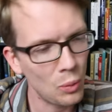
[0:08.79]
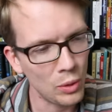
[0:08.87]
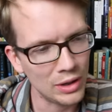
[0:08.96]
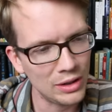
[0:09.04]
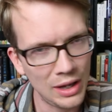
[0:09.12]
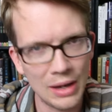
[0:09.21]
I
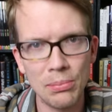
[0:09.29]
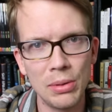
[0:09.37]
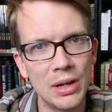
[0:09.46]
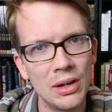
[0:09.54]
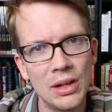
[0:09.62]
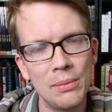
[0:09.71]
went
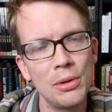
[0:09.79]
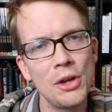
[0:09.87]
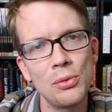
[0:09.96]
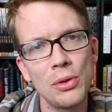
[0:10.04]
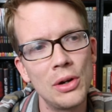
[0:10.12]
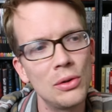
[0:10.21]
camping in a
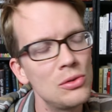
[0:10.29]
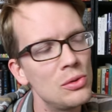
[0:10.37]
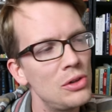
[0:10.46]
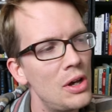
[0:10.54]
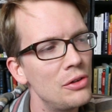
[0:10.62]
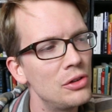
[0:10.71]
place where there was no cell